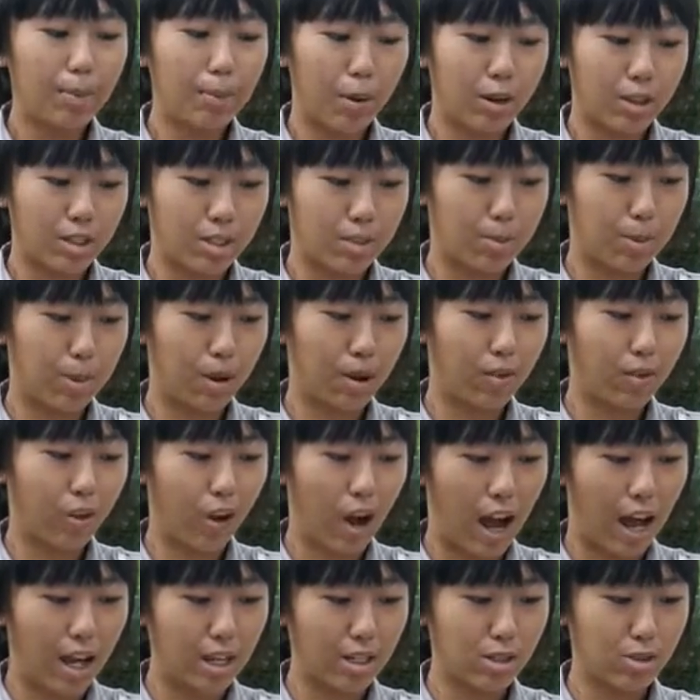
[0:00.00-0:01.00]
possible for
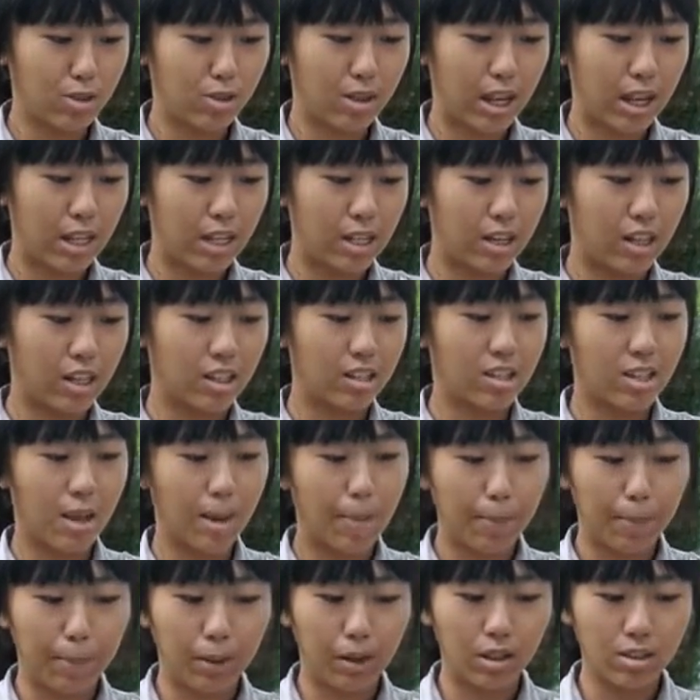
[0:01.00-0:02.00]
us to gather
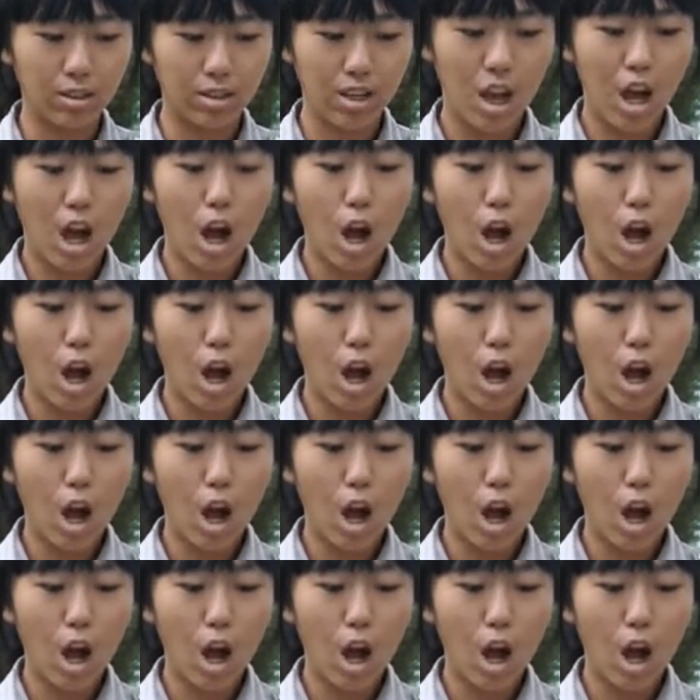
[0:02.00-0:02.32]
samples